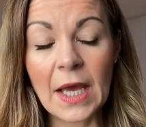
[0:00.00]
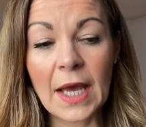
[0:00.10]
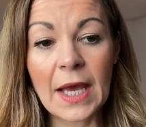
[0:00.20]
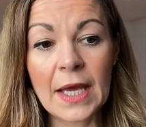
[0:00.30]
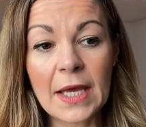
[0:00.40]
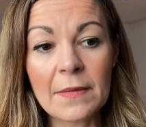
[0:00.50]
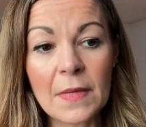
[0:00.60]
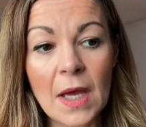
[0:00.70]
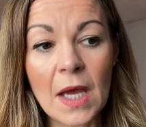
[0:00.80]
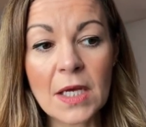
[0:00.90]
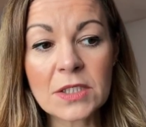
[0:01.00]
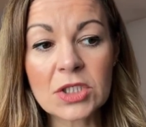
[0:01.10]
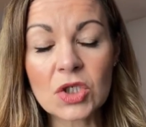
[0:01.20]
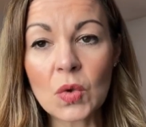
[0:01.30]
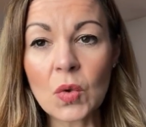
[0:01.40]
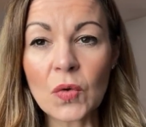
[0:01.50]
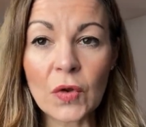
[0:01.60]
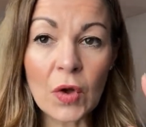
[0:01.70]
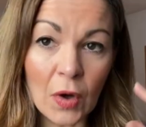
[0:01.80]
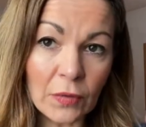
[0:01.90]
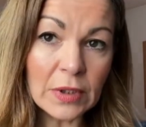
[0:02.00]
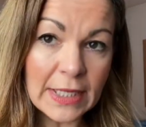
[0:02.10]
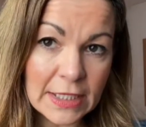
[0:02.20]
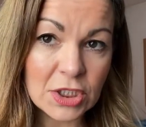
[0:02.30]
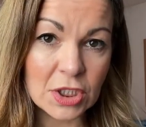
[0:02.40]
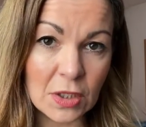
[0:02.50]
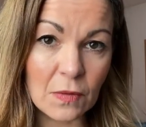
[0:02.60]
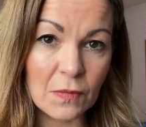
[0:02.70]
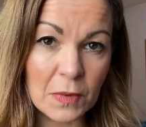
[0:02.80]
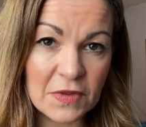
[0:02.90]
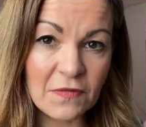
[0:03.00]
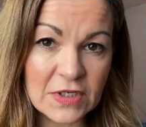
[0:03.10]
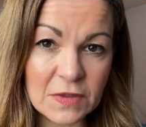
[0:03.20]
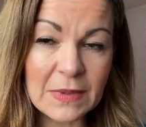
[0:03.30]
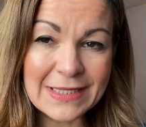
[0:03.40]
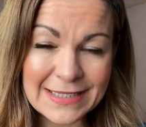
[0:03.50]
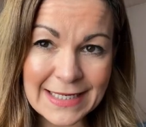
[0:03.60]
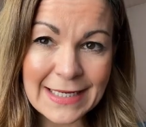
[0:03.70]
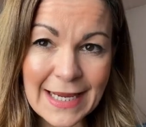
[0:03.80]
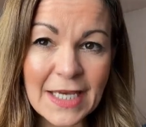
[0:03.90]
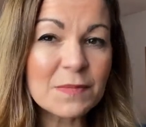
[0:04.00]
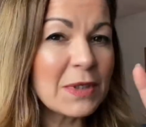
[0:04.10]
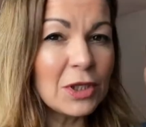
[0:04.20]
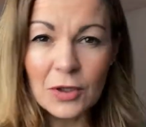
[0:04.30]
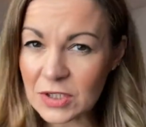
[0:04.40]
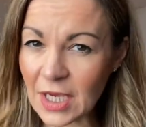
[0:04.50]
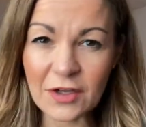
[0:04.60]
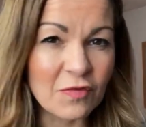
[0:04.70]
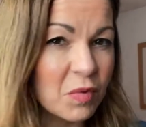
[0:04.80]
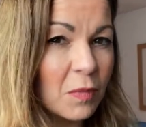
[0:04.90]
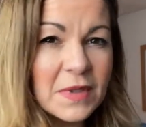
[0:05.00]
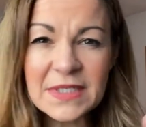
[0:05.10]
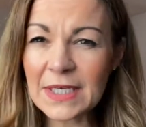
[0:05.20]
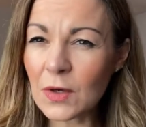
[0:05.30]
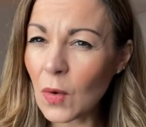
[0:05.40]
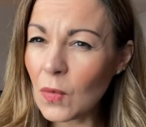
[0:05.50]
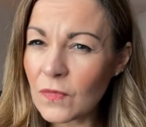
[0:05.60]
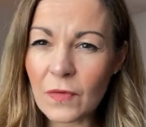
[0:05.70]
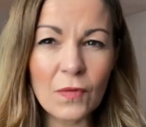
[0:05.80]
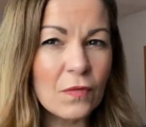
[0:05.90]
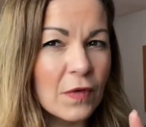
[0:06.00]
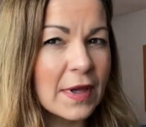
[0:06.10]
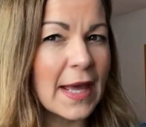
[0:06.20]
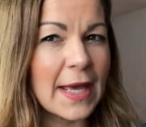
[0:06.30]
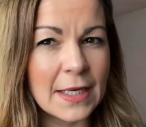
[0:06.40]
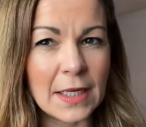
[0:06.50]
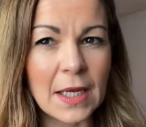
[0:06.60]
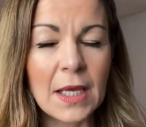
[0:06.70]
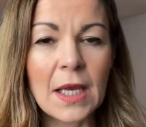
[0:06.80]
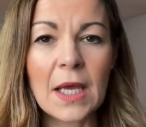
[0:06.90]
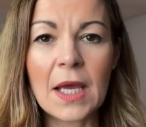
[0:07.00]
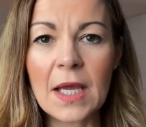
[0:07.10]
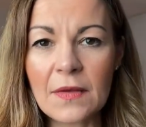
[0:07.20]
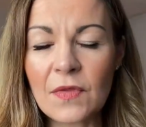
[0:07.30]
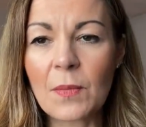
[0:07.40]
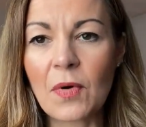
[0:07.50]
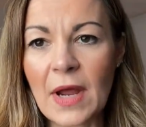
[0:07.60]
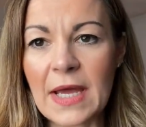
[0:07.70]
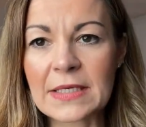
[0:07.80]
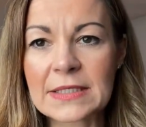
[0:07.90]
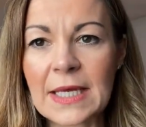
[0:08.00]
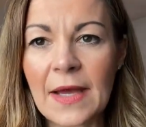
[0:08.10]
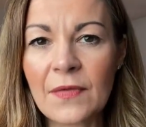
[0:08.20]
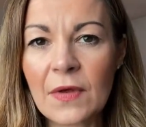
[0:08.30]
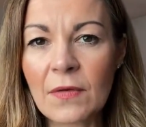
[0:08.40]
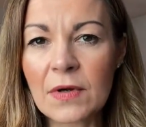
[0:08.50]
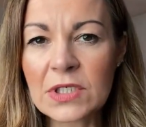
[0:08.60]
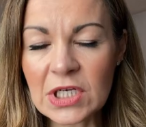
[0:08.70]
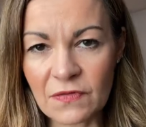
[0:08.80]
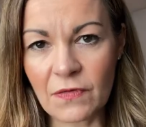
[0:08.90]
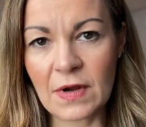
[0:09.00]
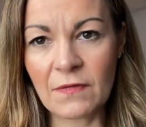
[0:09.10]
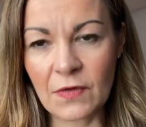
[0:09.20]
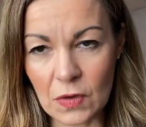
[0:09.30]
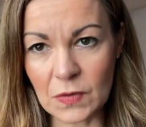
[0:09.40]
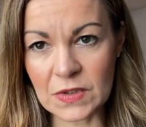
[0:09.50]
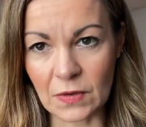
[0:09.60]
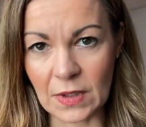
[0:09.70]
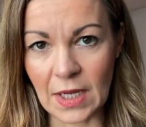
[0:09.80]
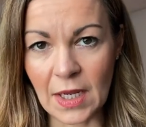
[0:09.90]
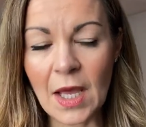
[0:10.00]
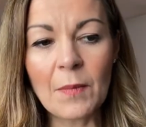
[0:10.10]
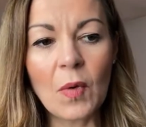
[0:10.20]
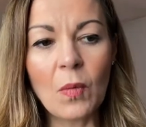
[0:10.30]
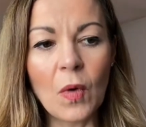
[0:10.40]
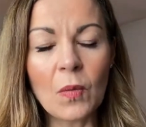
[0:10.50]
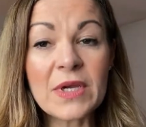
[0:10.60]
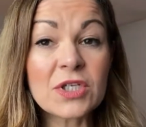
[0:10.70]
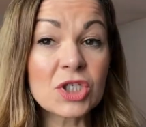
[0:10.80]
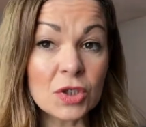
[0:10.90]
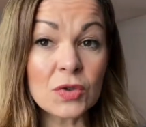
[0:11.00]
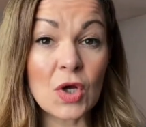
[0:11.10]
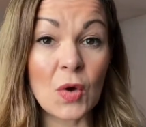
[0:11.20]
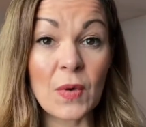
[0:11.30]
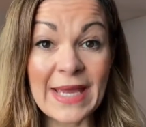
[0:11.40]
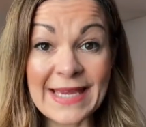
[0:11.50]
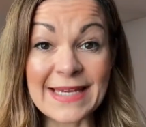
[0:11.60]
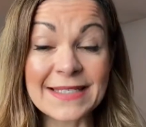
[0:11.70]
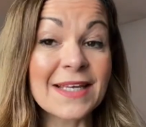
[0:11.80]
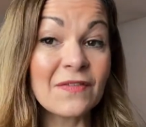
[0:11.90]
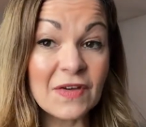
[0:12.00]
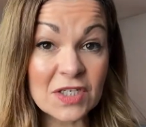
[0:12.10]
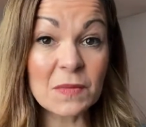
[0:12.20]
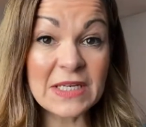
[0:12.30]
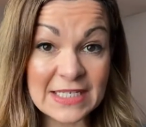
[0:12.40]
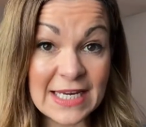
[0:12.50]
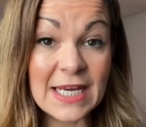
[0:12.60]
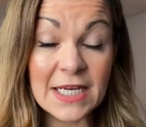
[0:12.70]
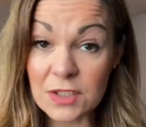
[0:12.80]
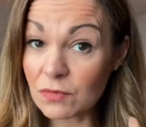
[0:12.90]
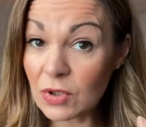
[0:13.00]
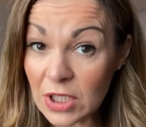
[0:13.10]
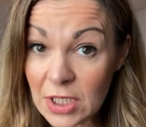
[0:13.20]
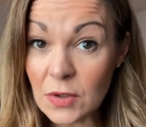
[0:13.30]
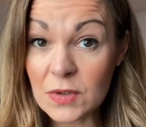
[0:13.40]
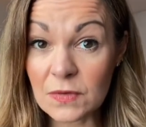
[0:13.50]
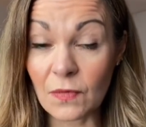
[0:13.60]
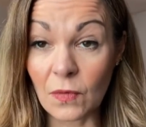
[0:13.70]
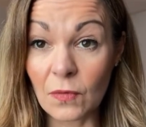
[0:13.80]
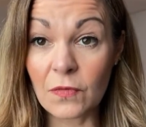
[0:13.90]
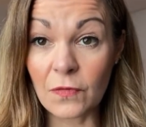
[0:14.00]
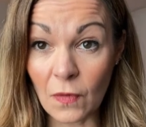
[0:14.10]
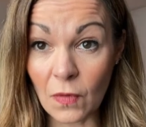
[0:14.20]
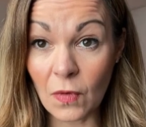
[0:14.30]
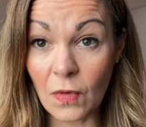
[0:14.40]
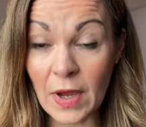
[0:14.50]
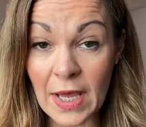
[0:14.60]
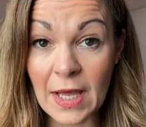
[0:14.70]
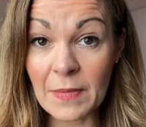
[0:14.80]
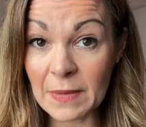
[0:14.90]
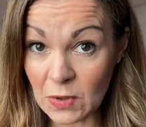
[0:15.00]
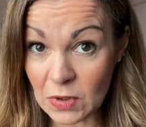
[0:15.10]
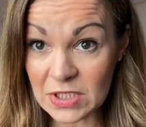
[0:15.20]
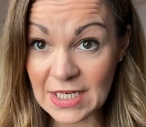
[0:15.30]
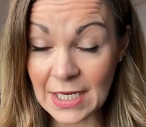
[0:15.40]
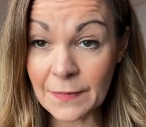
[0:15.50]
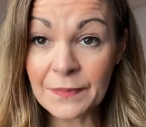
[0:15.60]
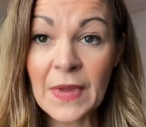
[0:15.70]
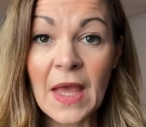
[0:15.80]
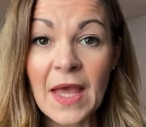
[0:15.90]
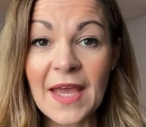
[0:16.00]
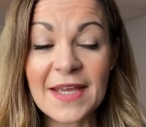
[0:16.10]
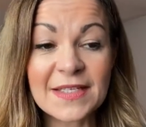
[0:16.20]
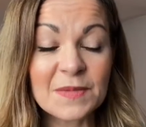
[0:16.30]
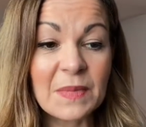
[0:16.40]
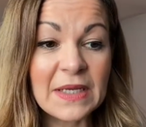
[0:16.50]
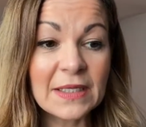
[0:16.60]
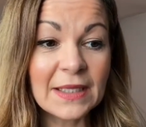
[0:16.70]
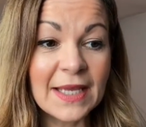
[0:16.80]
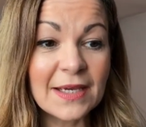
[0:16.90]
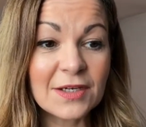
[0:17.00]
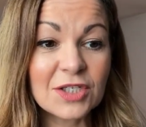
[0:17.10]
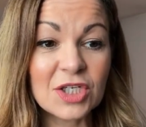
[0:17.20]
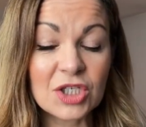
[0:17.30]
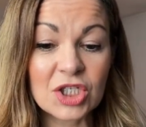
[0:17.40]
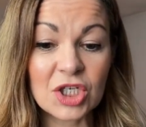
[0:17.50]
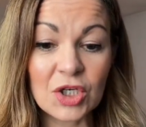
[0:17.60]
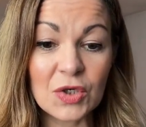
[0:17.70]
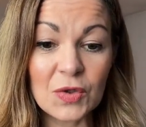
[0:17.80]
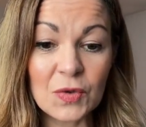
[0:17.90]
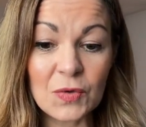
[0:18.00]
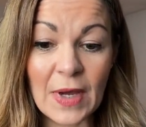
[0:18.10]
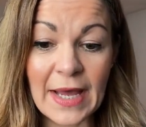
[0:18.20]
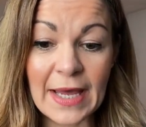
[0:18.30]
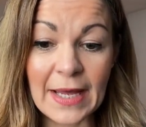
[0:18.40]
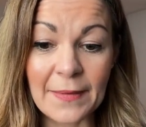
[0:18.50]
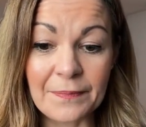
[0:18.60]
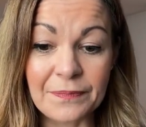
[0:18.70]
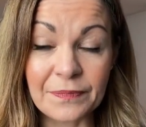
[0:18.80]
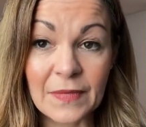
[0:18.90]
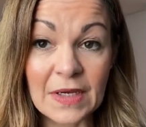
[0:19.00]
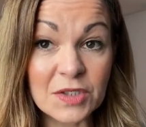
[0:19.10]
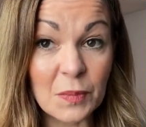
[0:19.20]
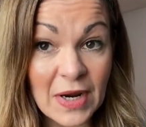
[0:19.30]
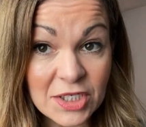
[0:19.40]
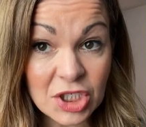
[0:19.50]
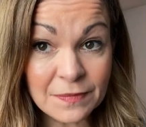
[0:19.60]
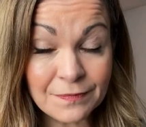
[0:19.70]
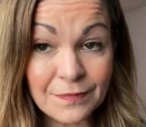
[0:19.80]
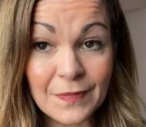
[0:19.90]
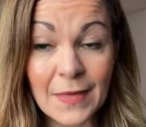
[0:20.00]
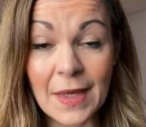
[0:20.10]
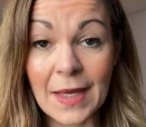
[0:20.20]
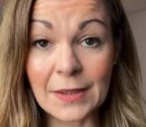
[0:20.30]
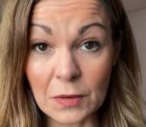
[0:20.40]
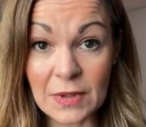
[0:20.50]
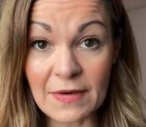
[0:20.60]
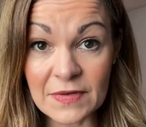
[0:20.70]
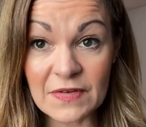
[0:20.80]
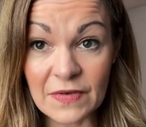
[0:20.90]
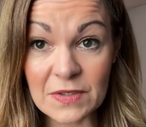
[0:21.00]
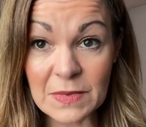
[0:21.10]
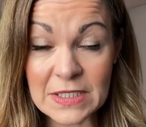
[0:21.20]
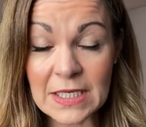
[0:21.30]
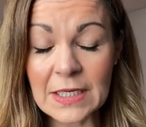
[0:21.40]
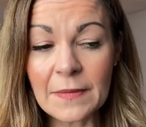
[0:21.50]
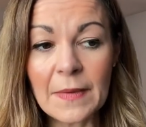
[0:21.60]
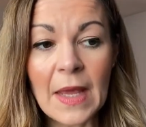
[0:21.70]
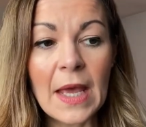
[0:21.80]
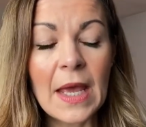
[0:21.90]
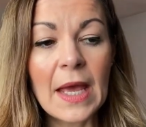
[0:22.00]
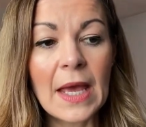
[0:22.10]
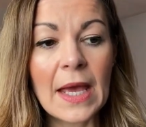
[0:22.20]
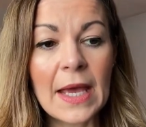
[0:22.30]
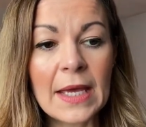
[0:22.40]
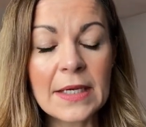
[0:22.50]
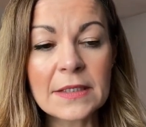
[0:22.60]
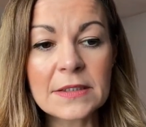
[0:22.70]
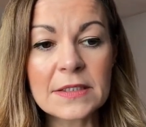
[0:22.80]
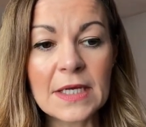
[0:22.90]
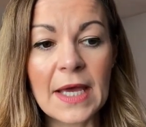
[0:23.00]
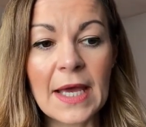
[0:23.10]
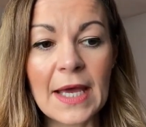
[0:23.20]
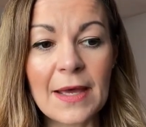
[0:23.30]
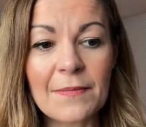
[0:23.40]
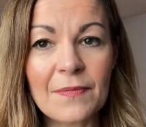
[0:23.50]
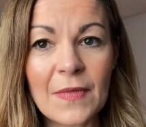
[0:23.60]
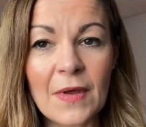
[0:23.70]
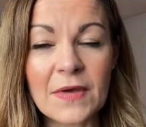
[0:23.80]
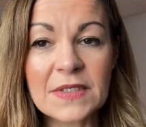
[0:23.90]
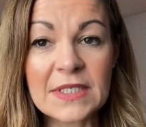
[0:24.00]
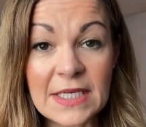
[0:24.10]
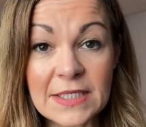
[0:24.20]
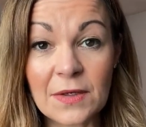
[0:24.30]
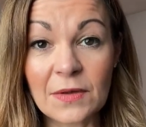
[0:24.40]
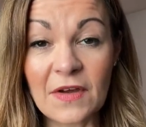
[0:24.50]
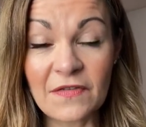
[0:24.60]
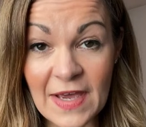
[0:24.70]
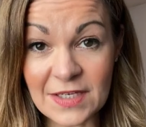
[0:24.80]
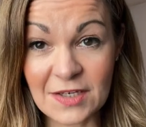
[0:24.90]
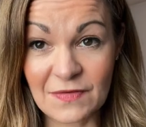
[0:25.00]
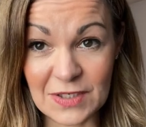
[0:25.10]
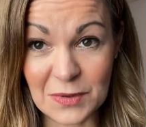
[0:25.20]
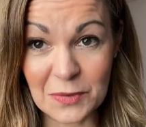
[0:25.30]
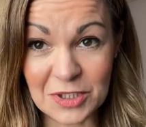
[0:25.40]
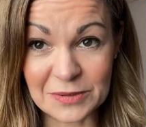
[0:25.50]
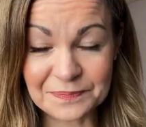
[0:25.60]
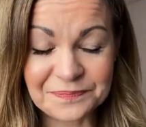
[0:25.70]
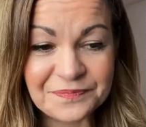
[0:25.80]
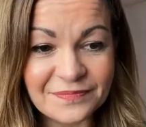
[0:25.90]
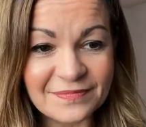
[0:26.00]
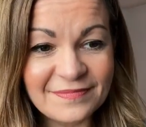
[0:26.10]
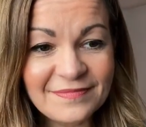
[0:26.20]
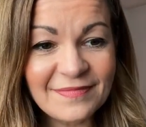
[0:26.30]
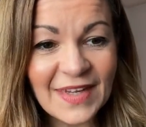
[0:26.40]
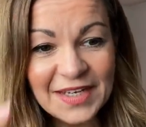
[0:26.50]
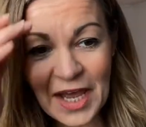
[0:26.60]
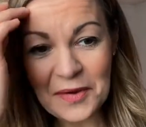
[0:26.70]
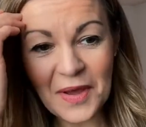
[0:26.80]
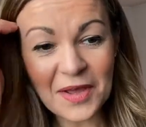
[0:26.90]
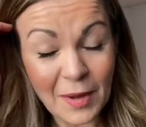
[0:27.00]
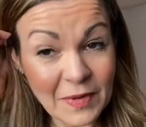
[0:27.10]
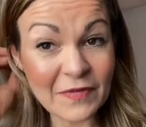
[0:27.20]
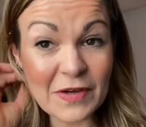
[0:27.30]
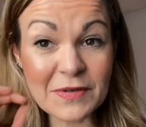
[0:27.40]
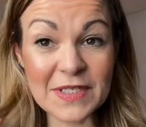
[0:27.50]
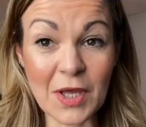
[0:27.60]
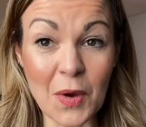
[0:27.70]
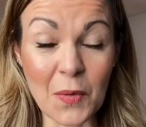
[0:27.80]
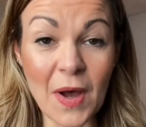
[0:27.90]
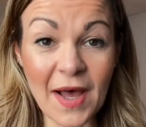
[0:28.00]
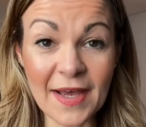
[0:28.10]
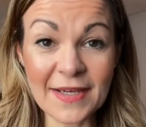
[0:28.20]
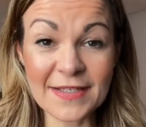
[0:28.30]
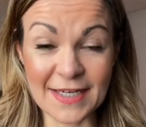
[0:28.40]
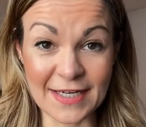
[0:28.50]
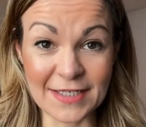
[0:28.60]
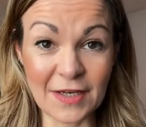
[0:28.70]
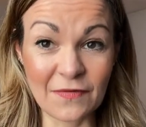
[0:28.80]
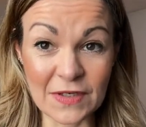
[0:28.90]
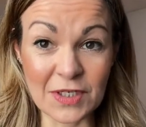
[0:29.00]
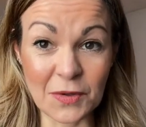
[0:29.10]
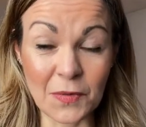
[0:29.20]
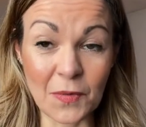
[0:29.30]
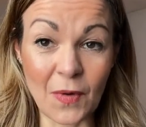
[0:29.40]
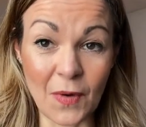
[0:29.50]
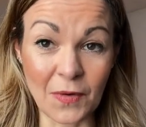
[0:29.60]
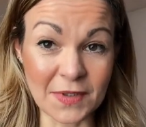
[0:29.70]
So the correlation with vitamin D has been looked at. You've probably seen it over and over again in the press, and there are differing views on it. But what we do know is that vitamin D is really useful for immunity. It's been linked to depression, low levels of vitamin D, and seasonal affective disorder. Now, a couple of years ago, I did a video on